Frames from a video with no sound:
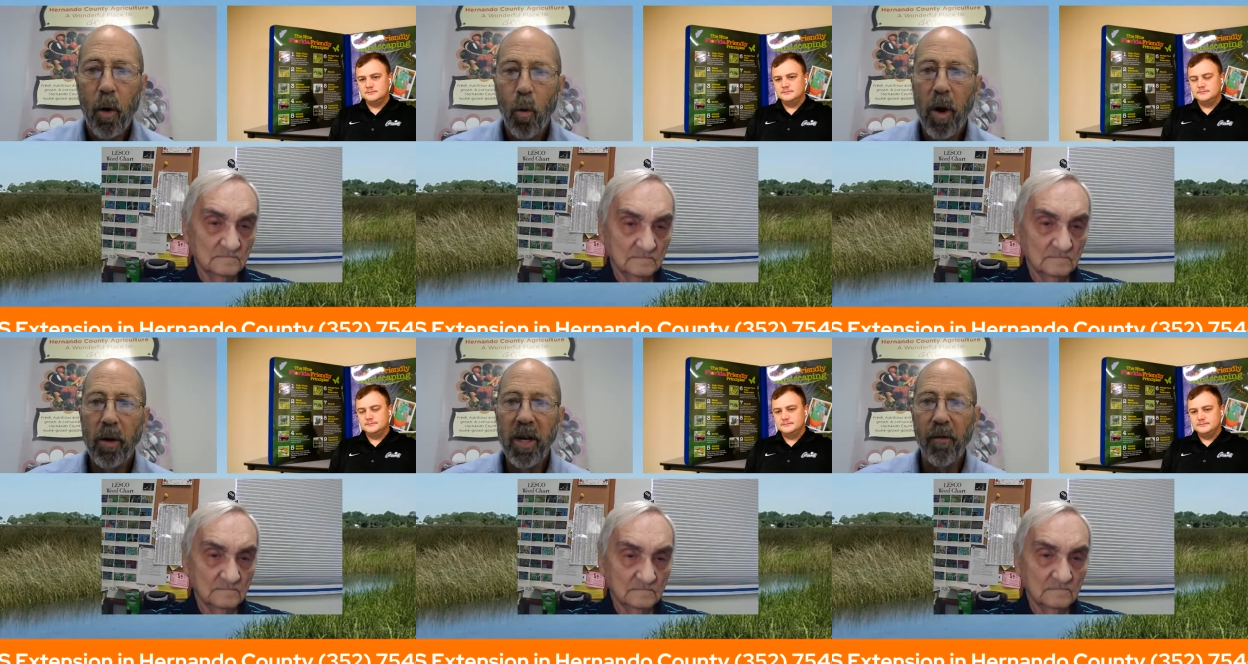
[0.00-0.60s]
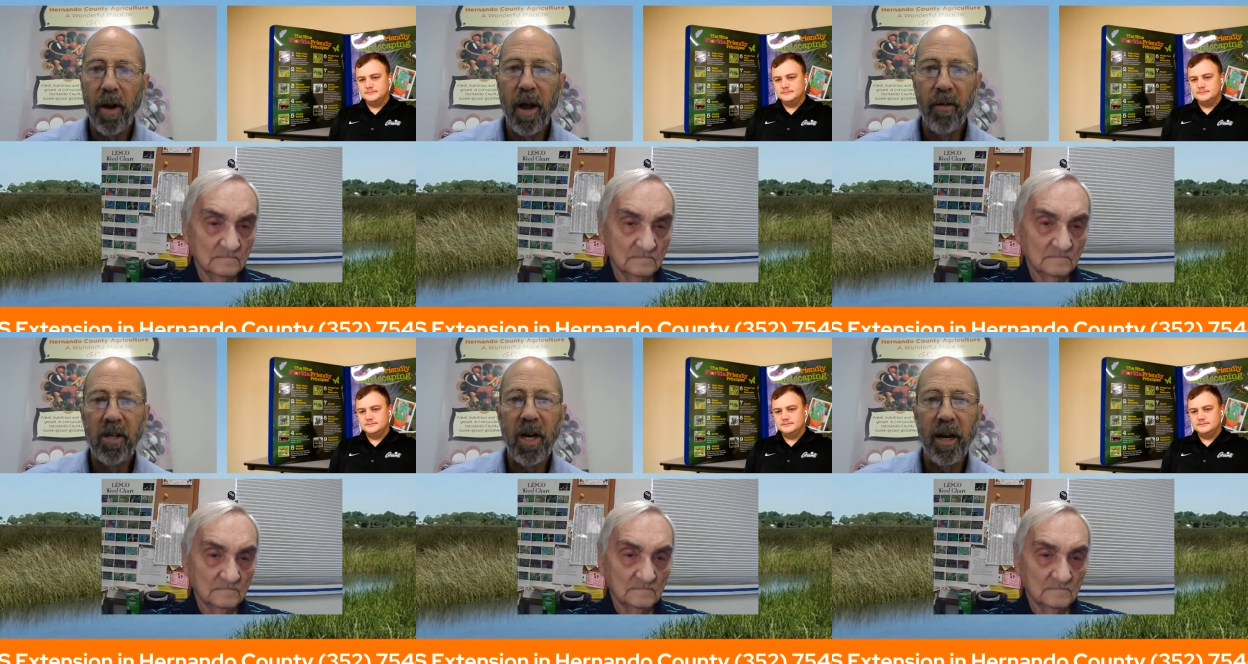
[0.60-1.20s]
Speaker 1: We always have a lot of
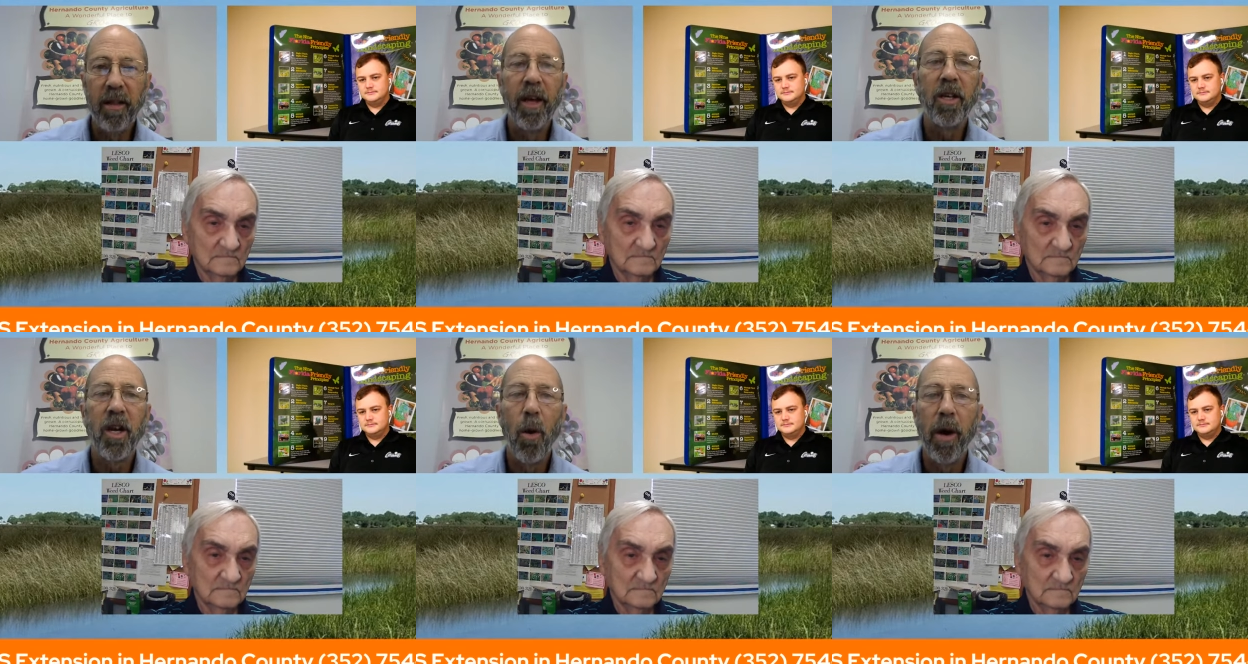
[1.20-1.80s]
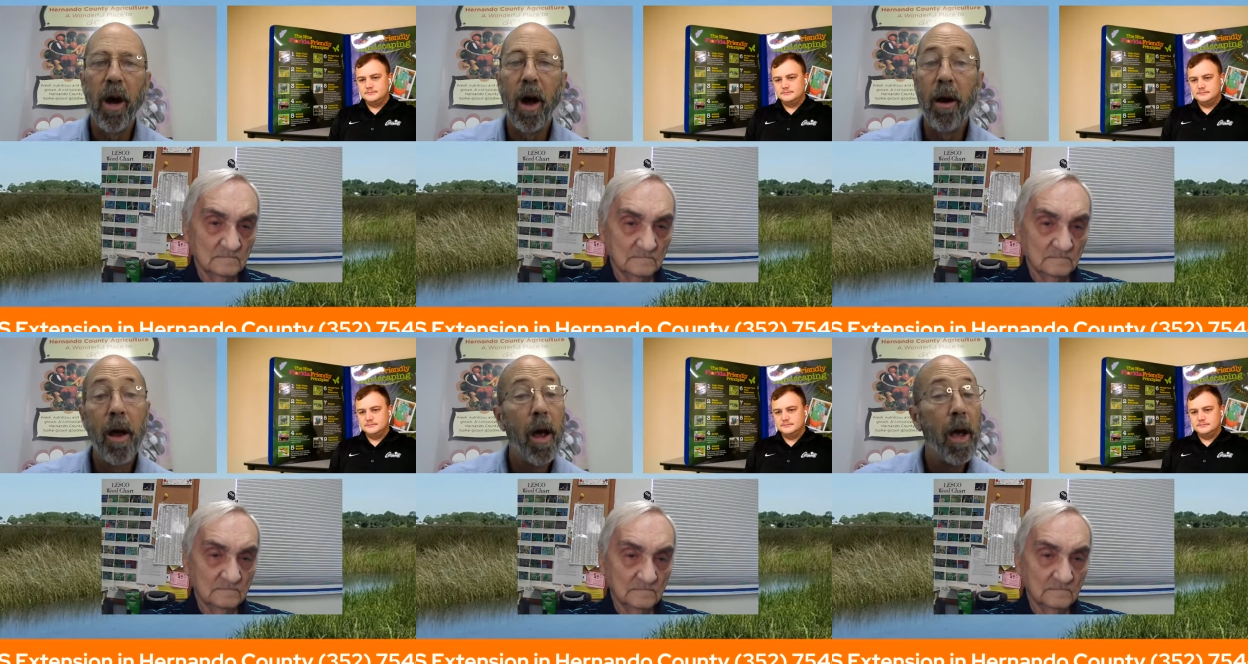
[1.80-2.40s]
exciting things going
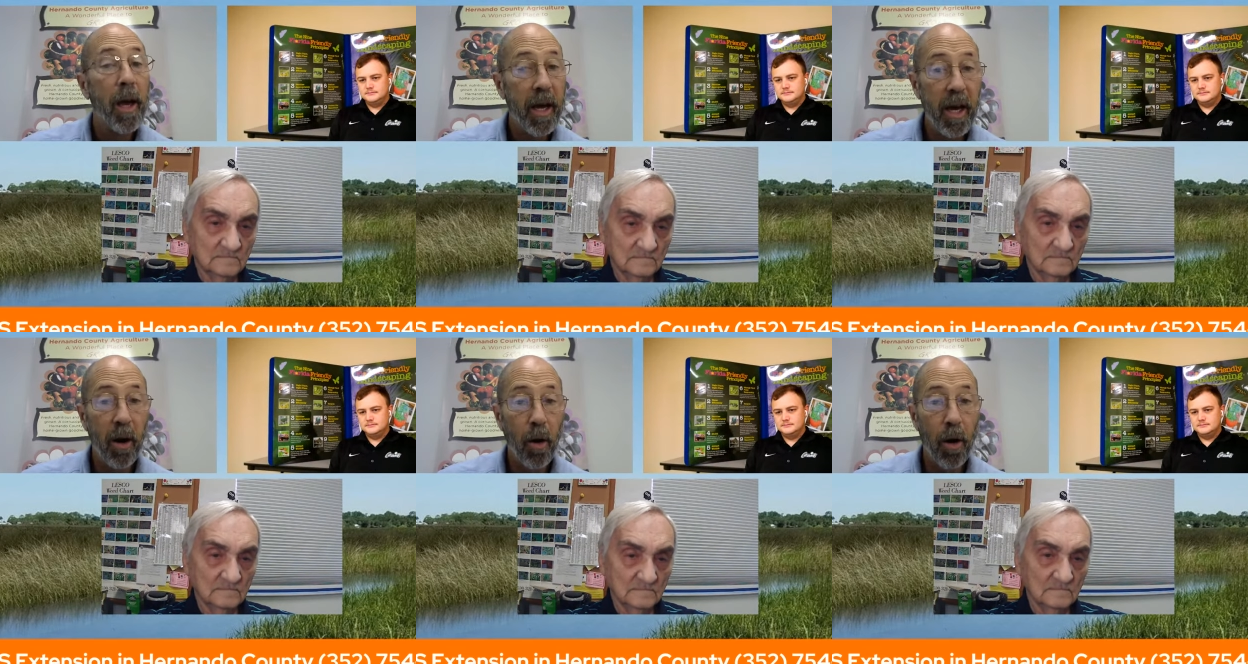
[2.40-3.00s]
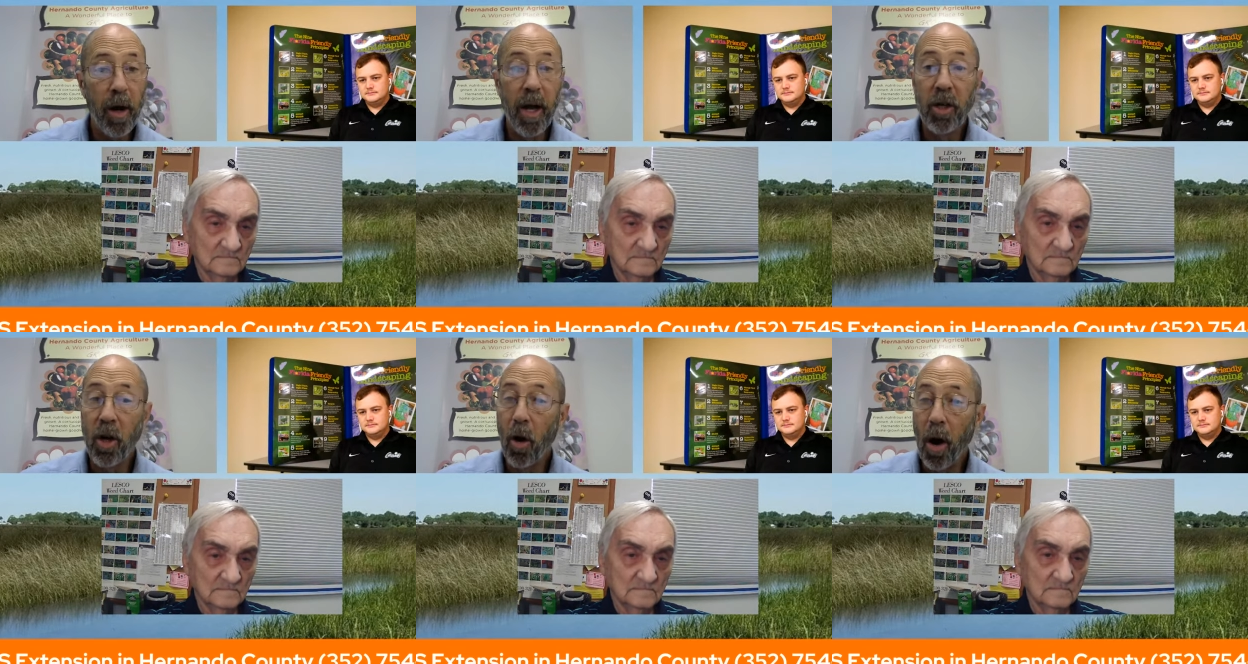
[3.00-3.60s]
on. Here
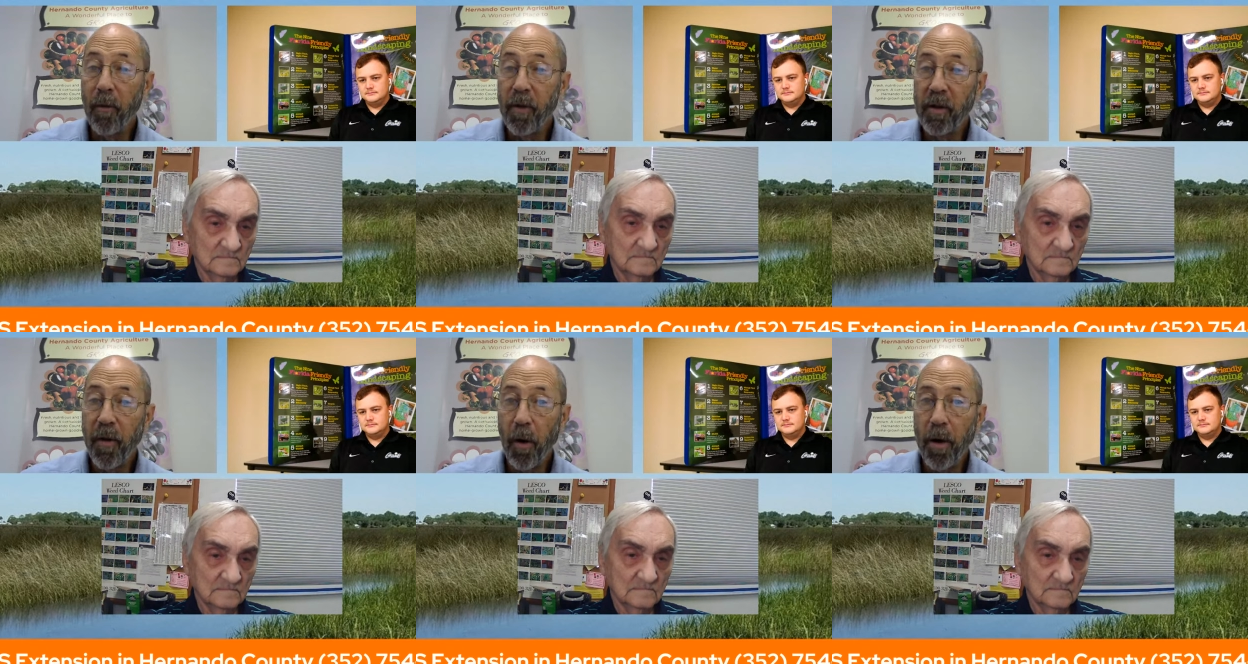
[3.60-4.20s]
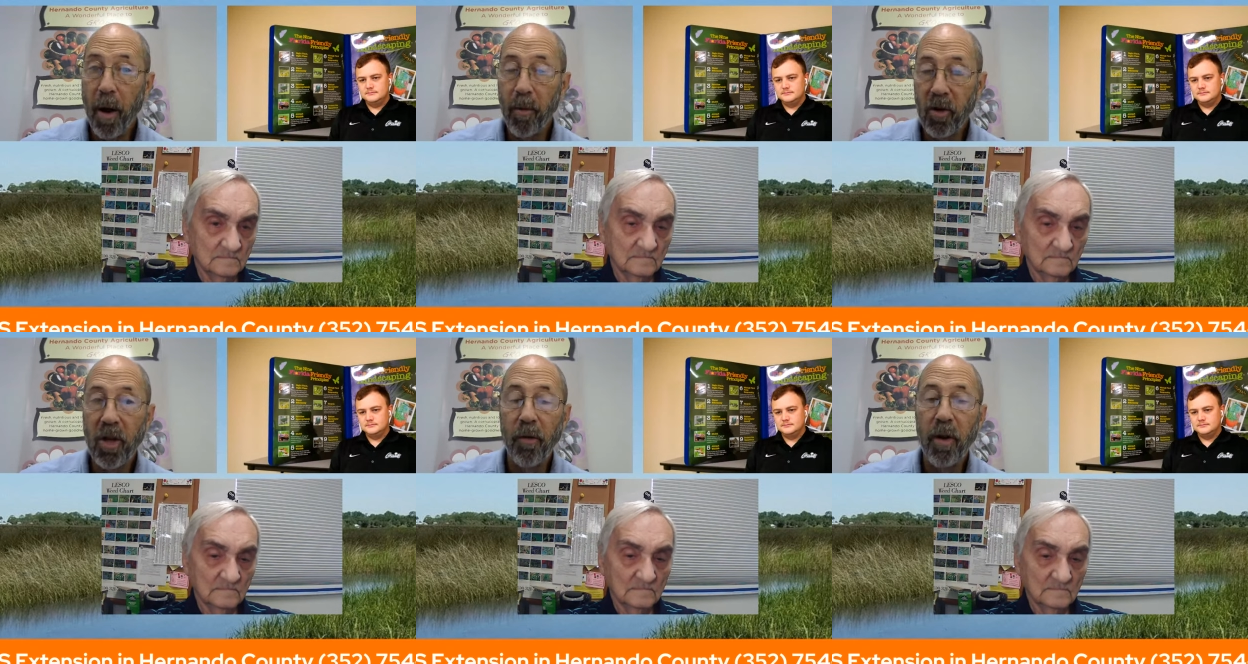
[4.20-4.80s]
is our office phone number.
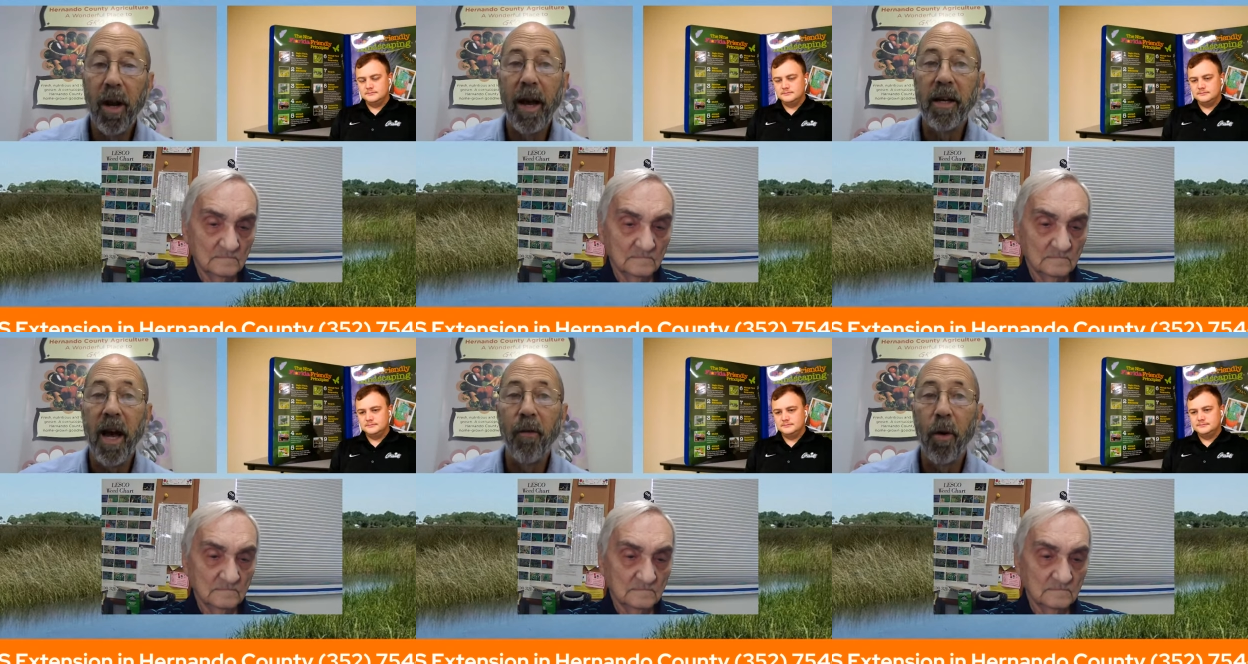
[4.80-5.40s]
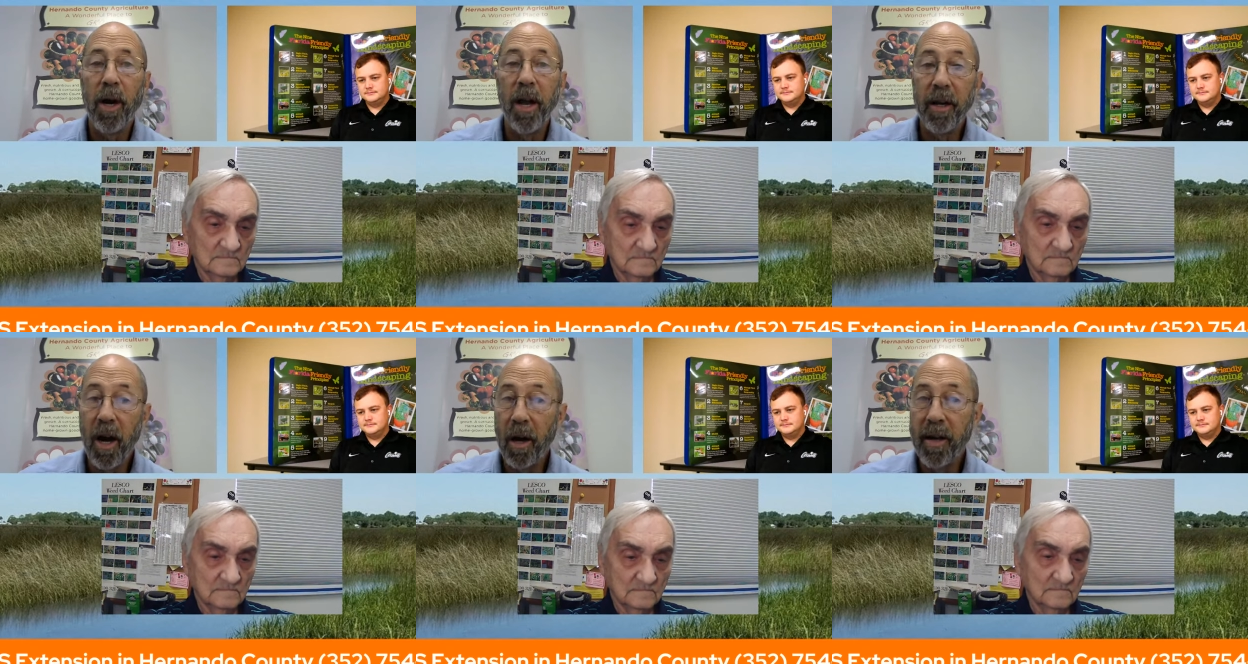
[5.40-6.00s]
So if you'd like to ever get in
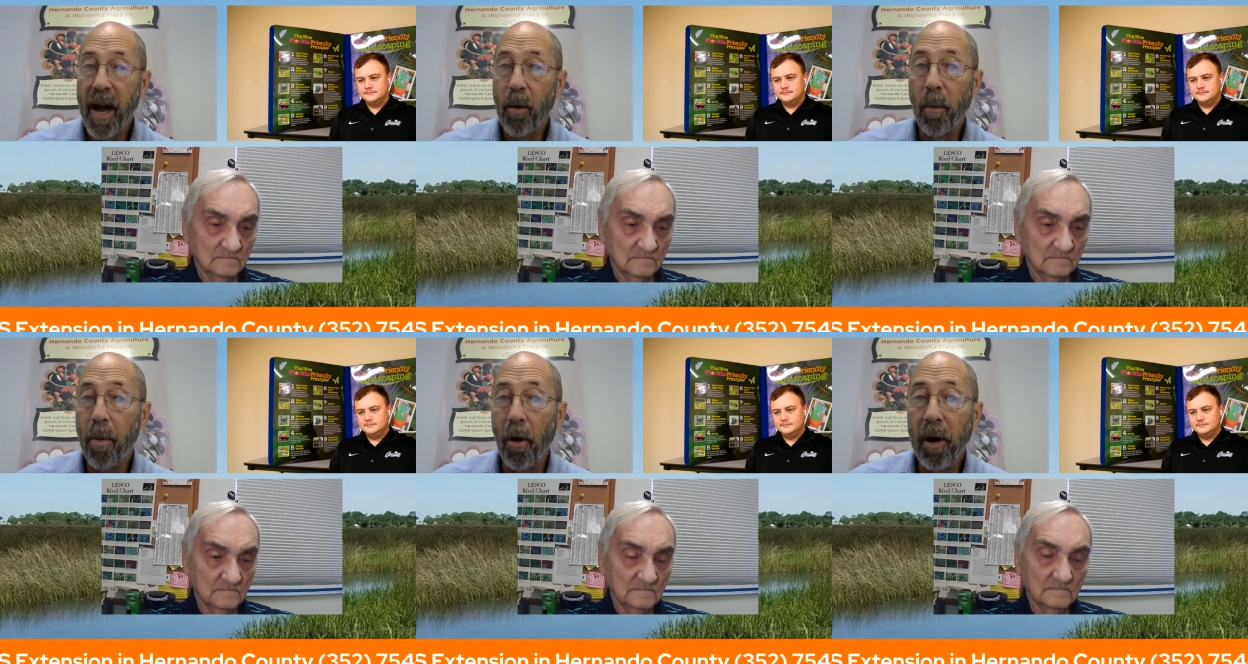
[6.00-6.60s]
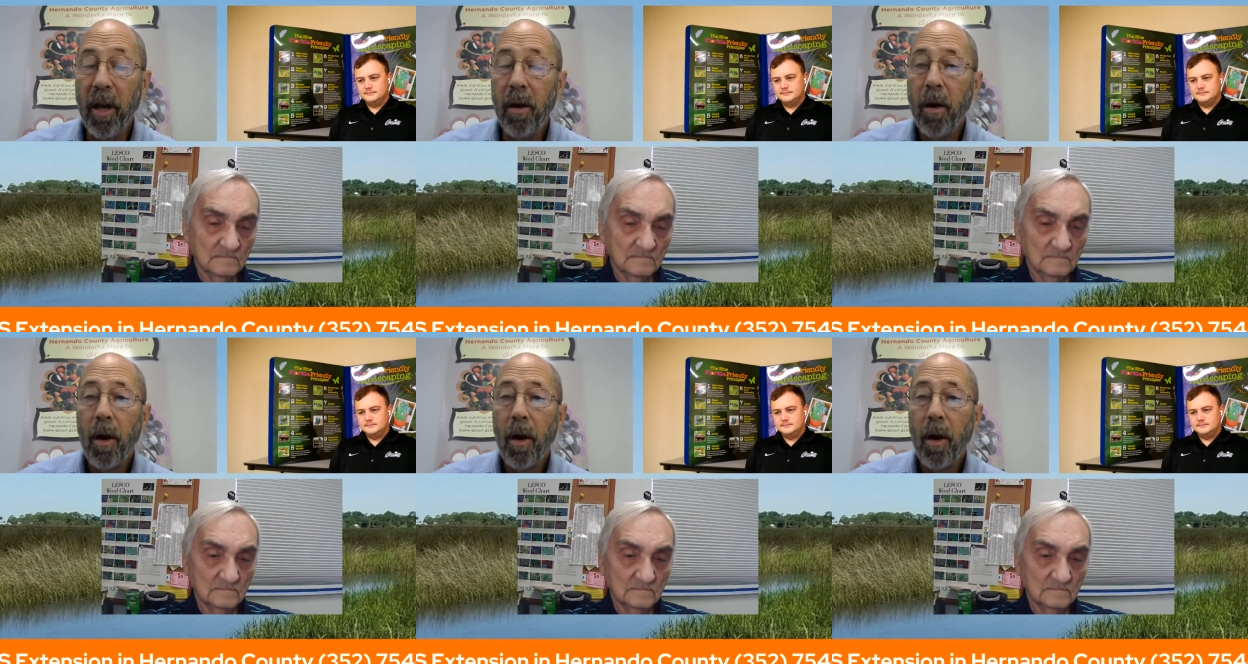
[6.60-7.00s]
contact with Bernie,